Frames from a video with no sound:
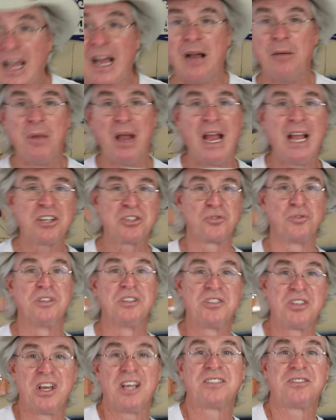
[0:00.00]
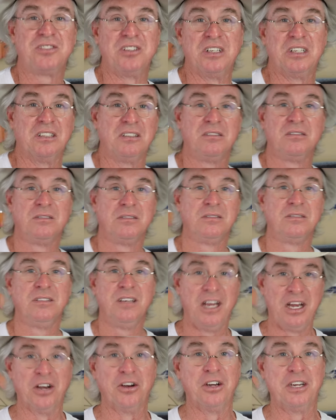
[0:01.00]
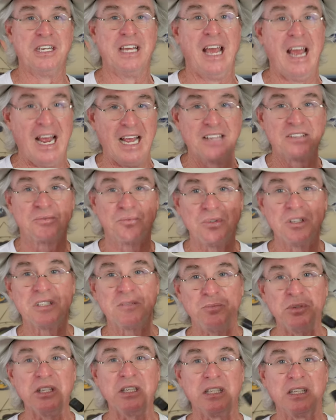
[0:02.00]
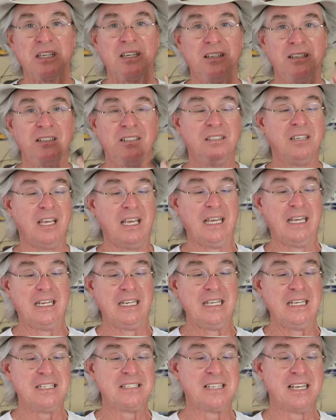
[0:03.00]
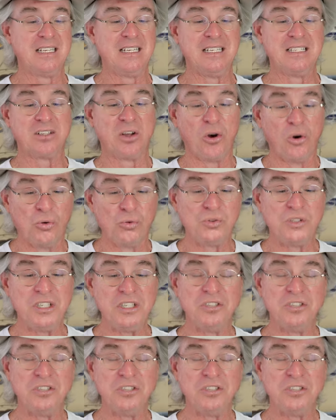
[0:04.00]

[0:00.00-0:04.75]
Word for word: I'm actually texting Harry as we speak, and he said he's only